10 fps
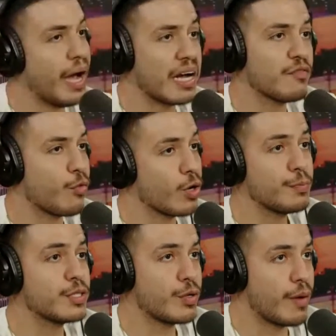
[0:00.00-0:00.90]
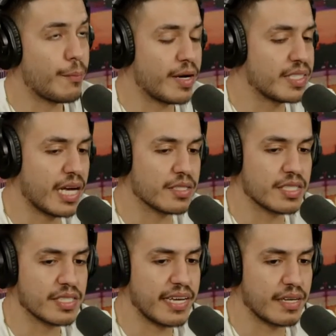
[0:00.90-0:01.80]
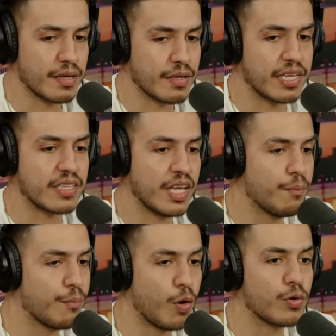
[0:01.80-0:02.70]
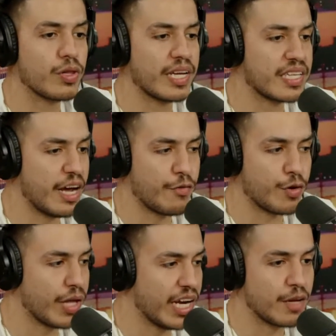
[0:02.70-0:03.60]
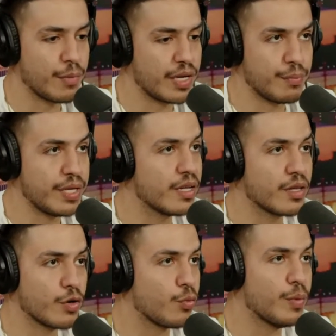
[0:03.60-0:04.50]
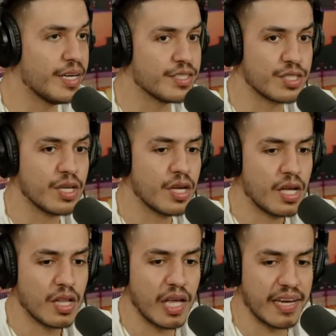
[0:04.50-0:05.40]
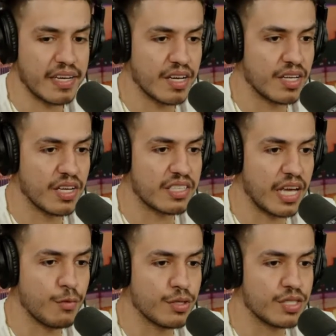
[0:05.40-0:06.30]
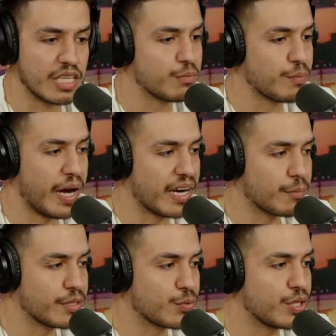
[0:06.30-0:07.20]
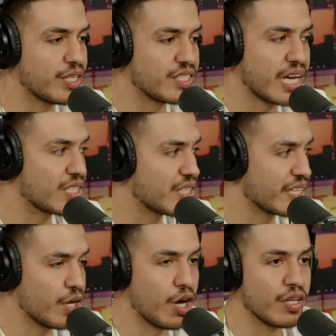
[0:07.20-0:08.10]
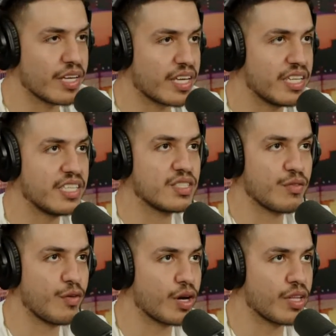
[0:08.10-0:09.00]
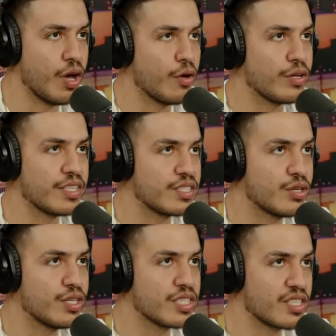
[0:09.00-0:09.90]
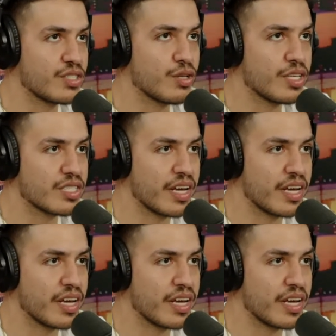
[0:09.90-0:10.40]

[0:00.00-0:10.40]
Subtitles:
back and forth between my parents' houses, like them both like never letting me be a little bitch. Like they would send me back between each house, like no, like he needs to fucking no, he needs to do this, he needs to do this.